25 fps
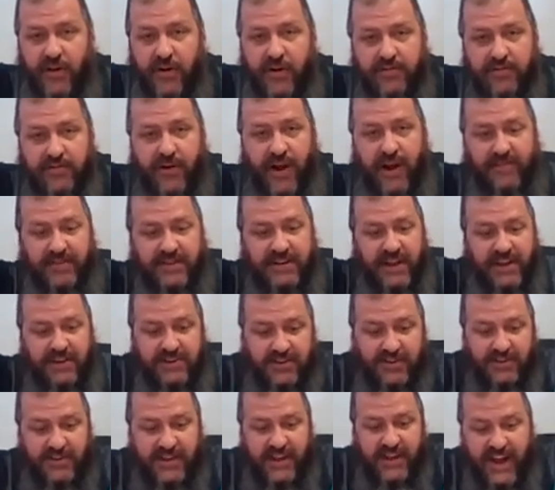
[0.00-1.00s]
or
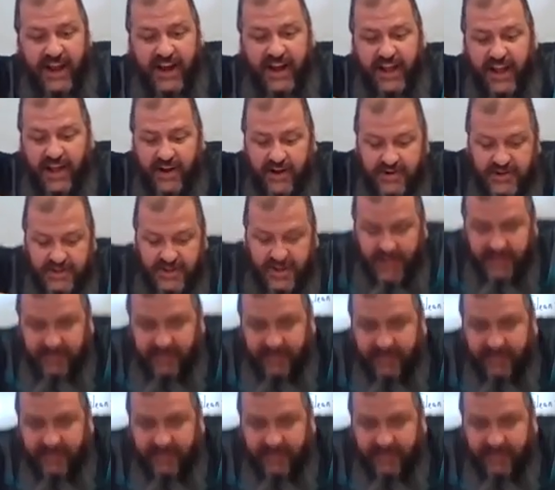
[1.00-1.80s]
gravitational kinetic energy as it